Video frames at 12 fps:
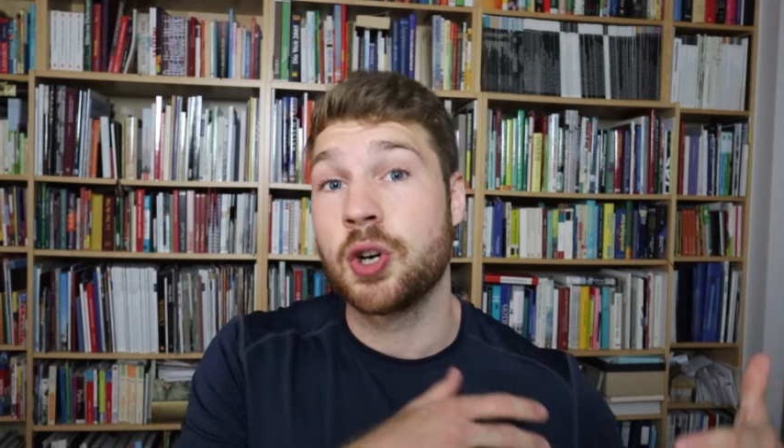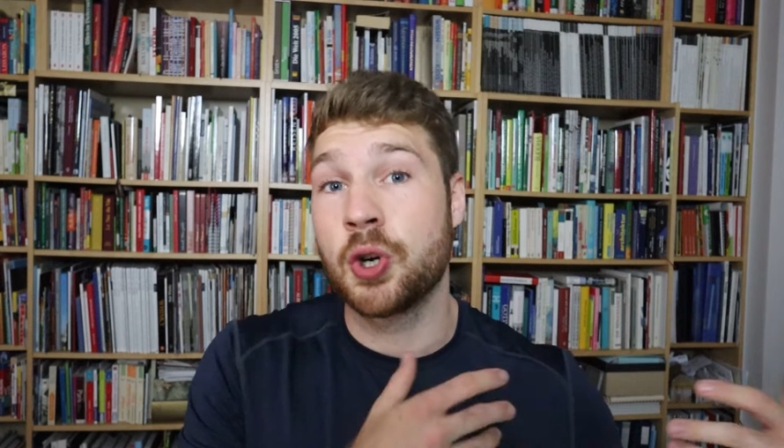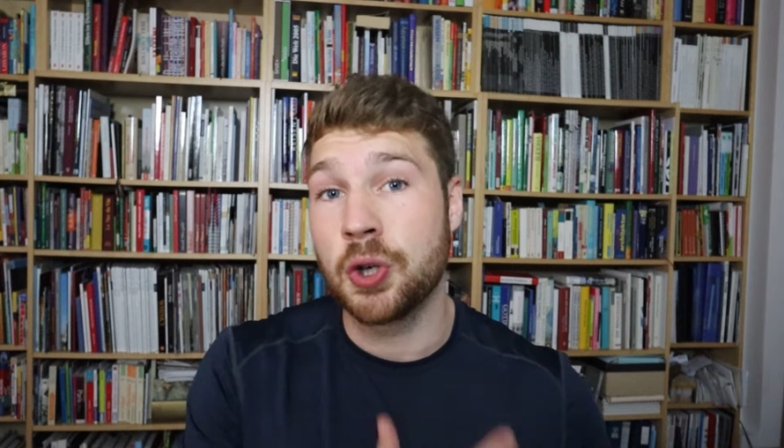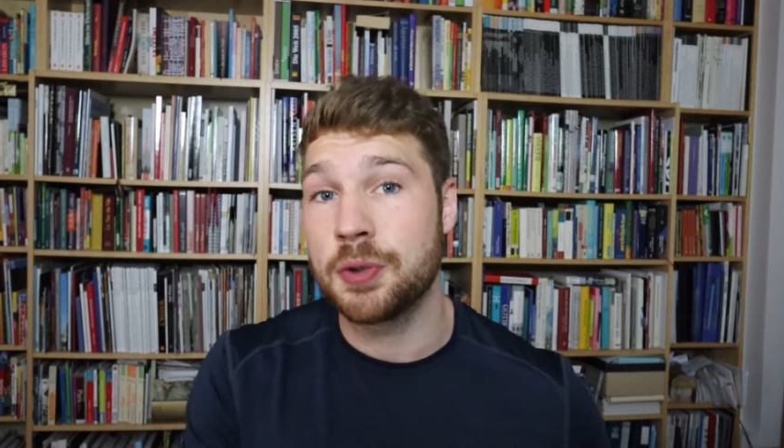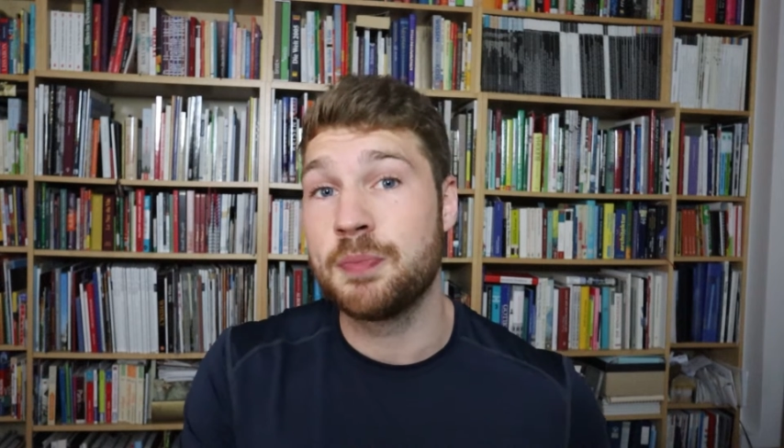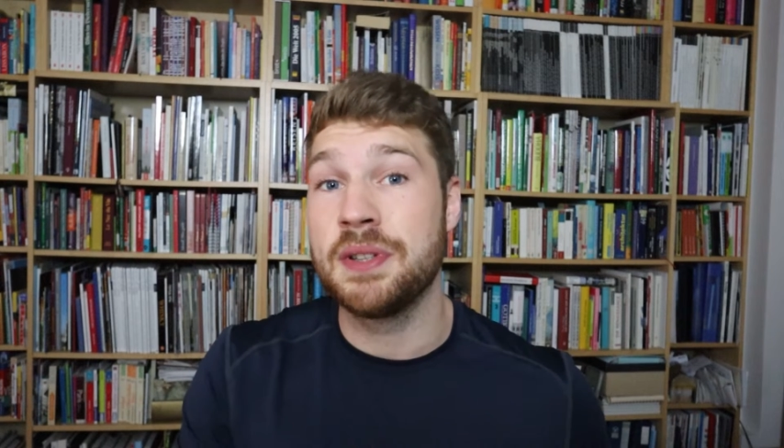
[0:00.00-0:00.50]

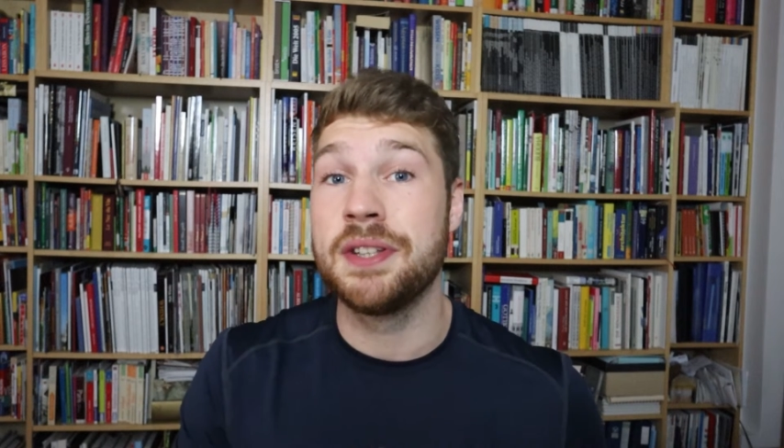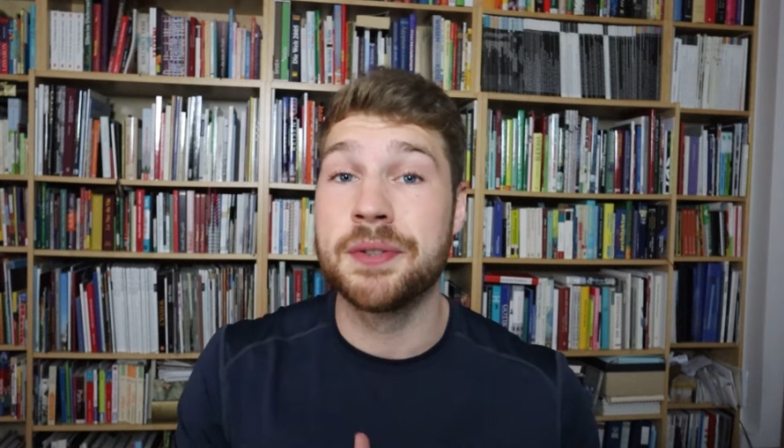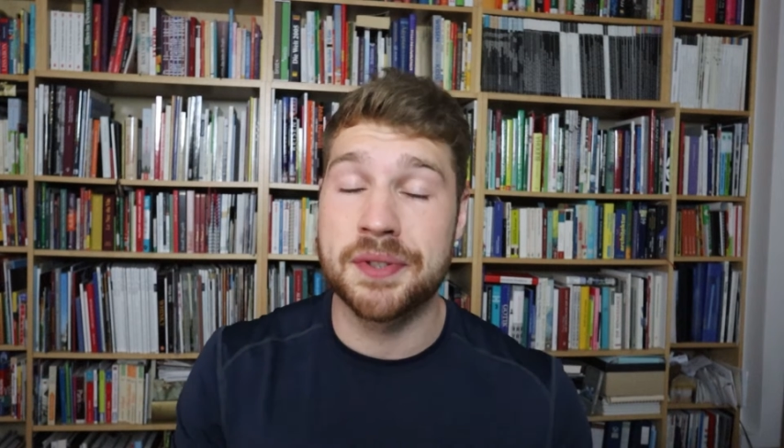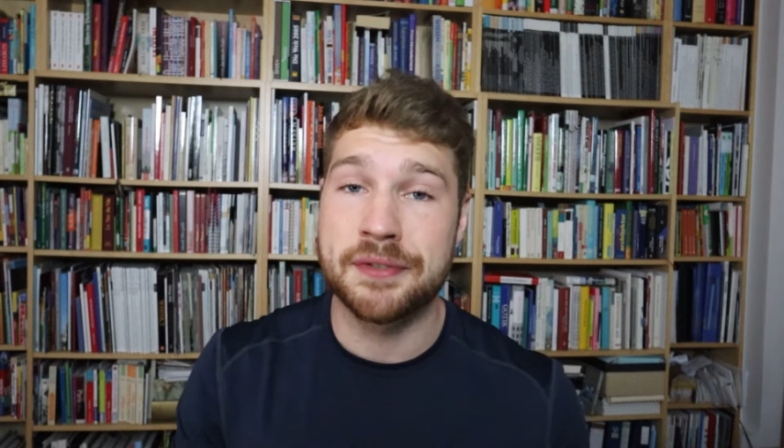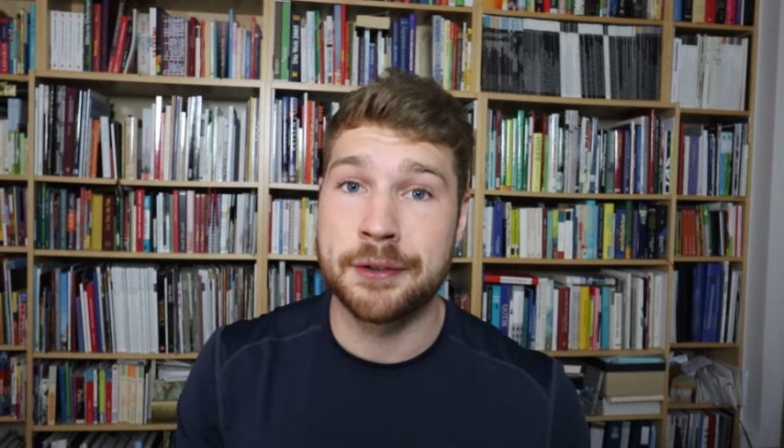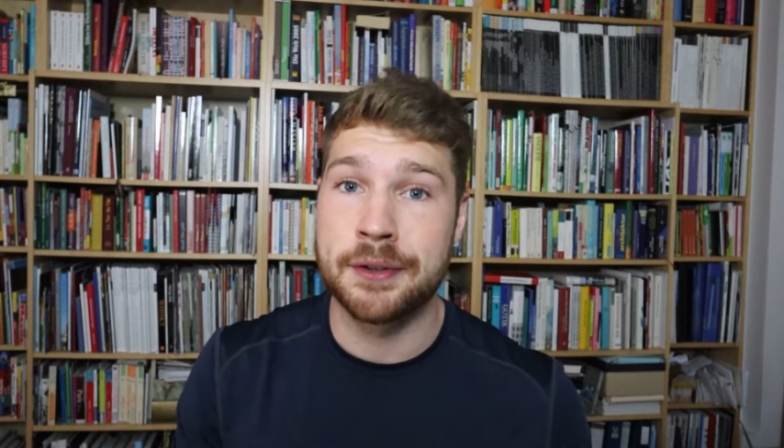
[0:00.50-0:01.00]
could be
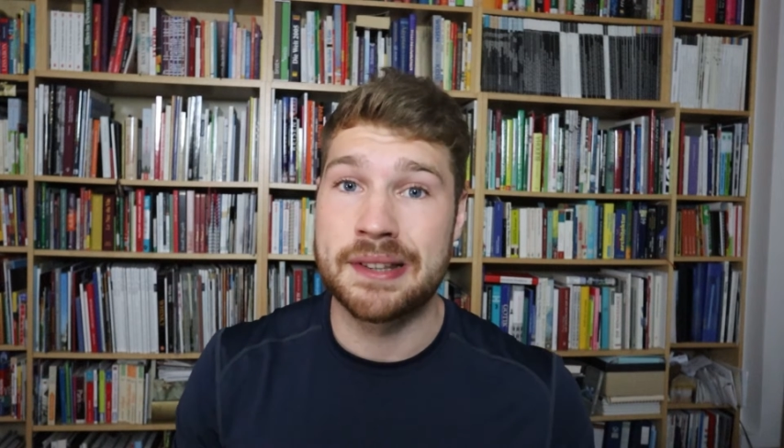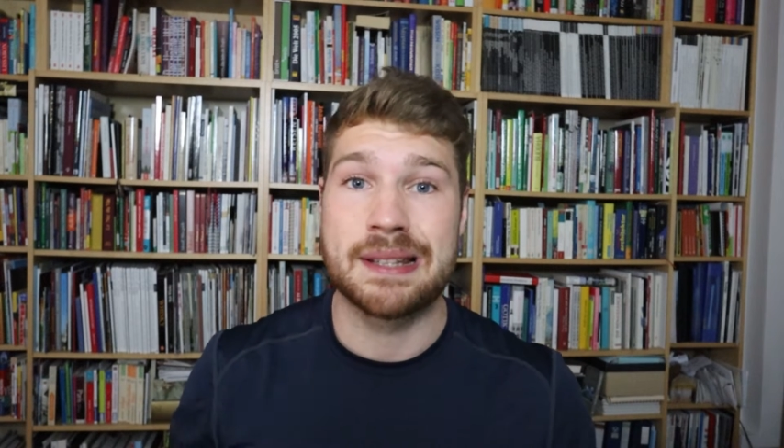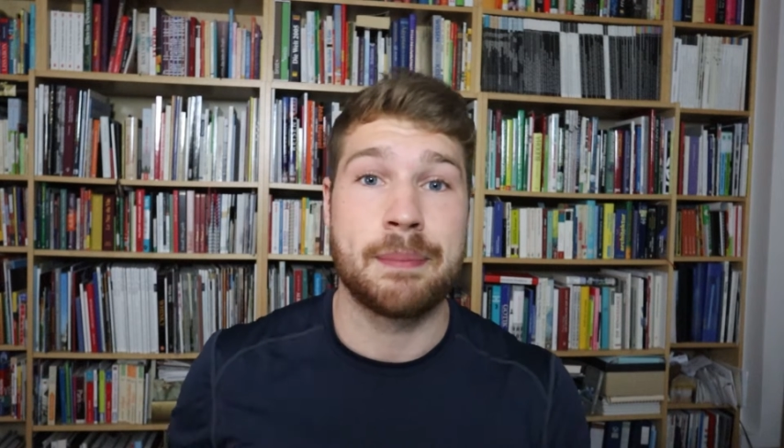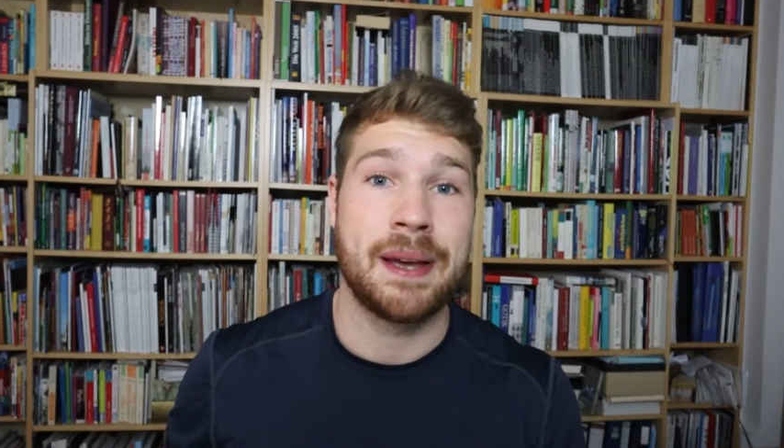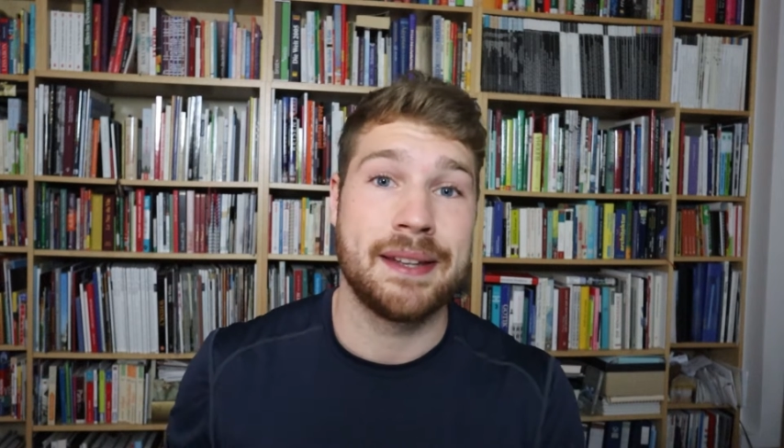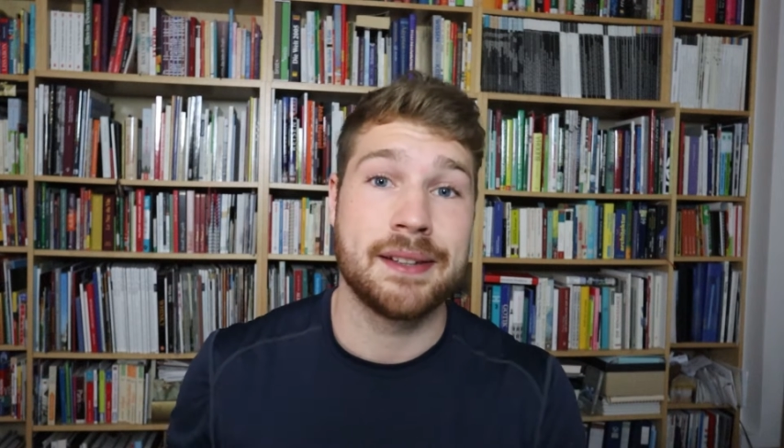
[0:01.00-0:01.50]
useful
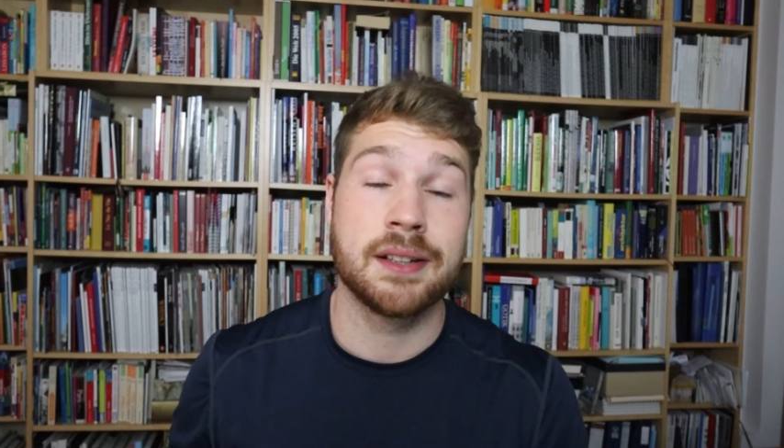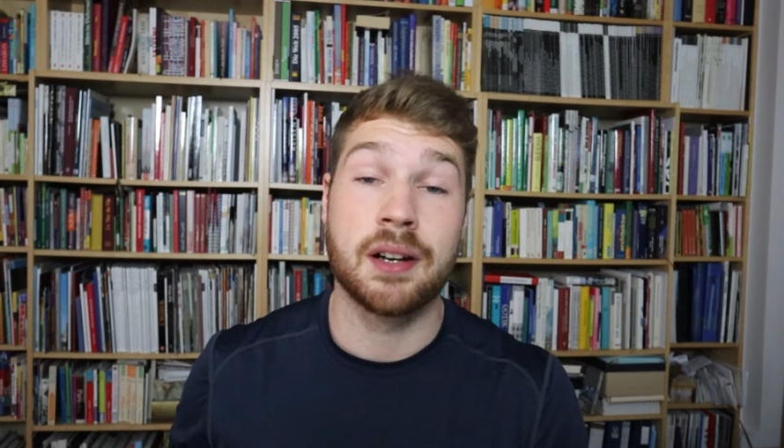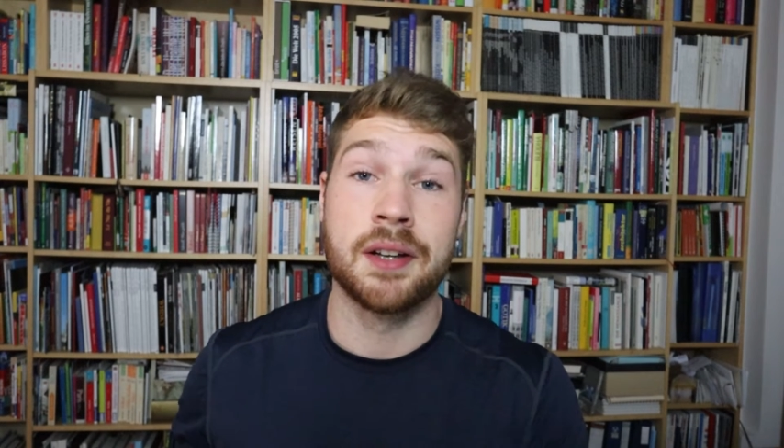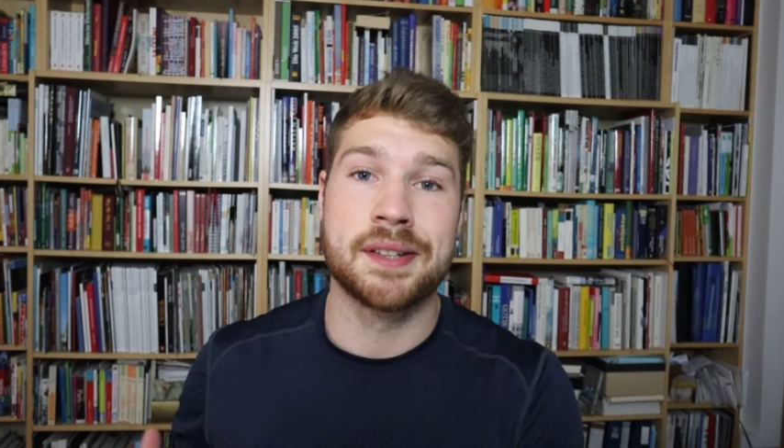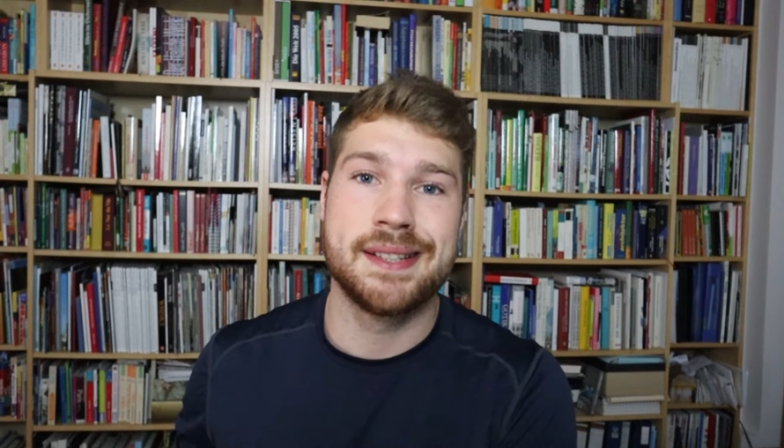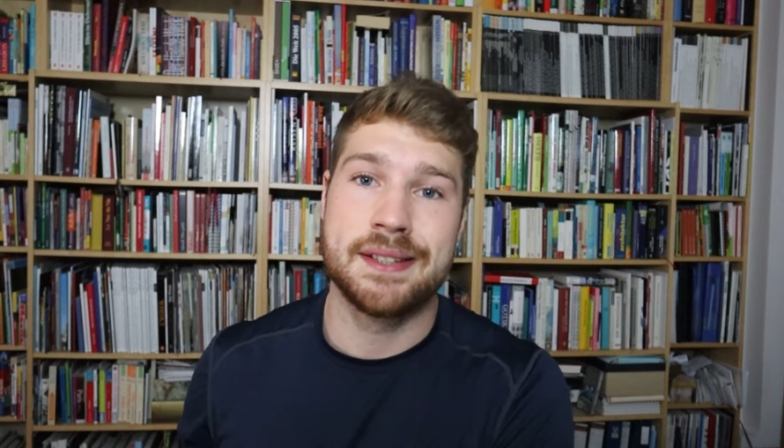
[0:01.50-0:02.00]
depending
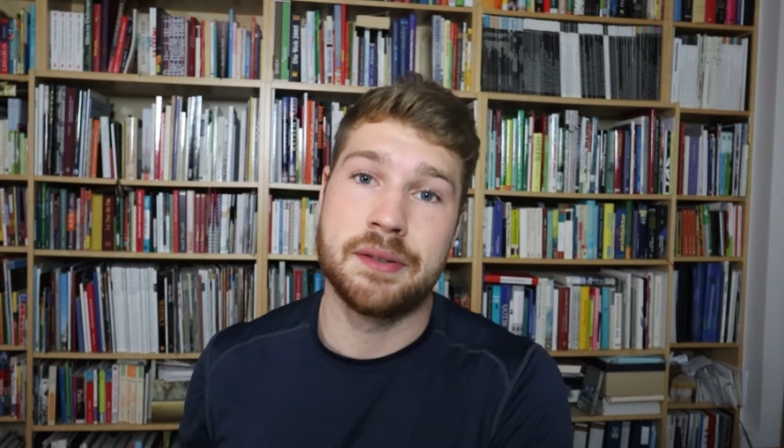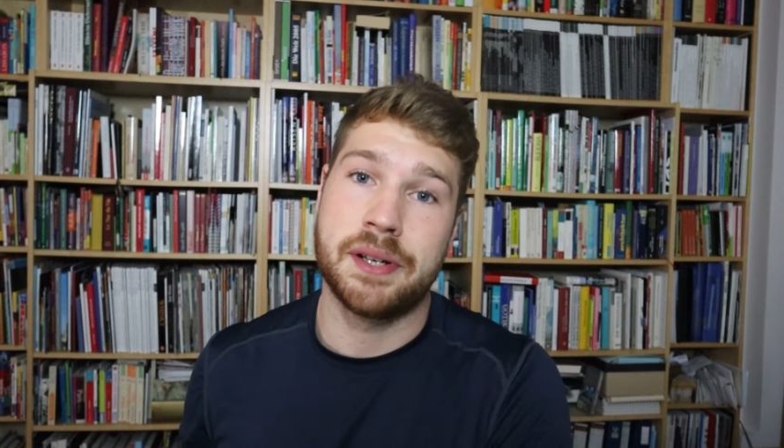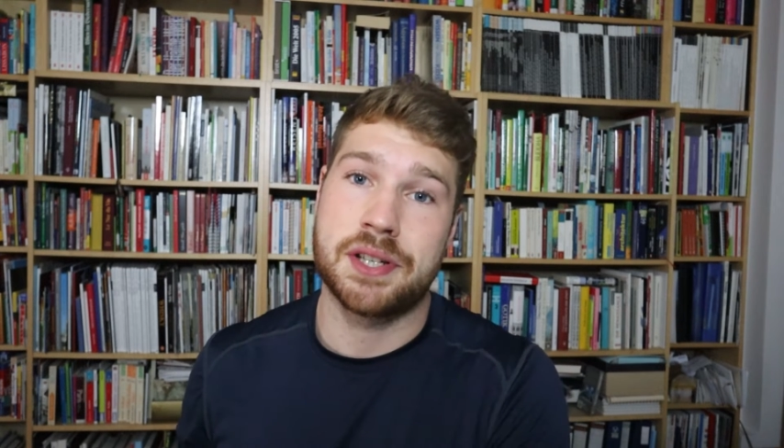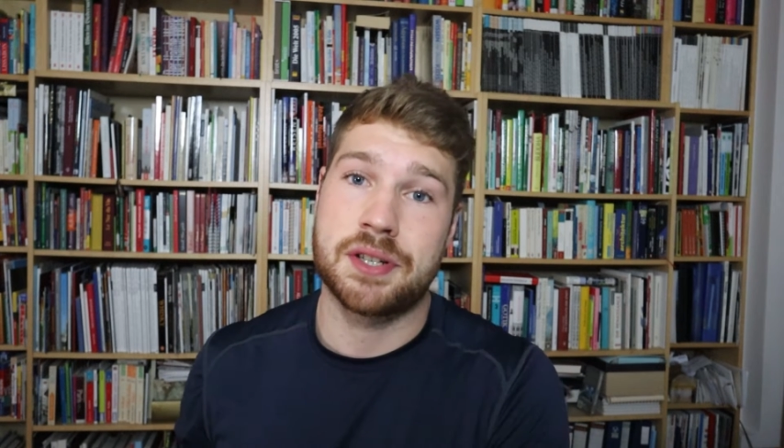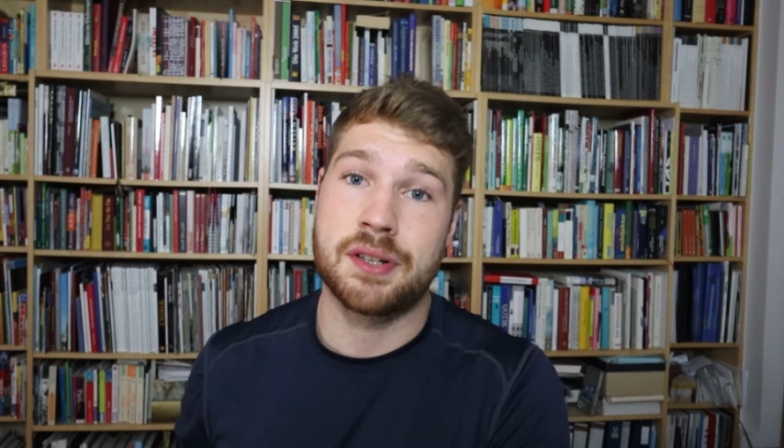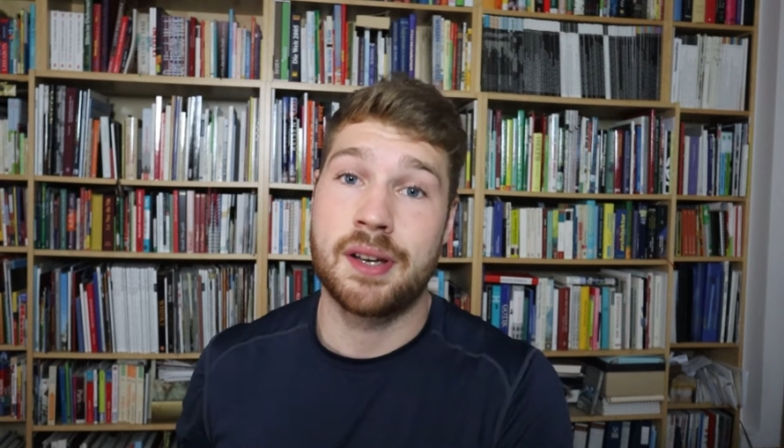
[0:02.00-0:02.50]
on the
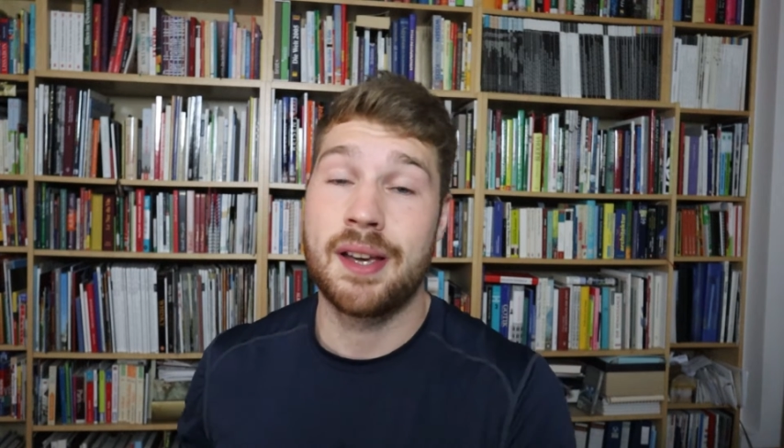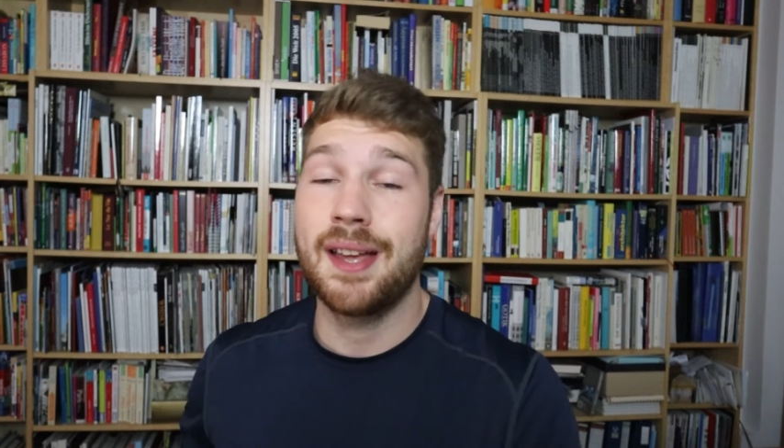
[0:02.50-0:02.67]
situation.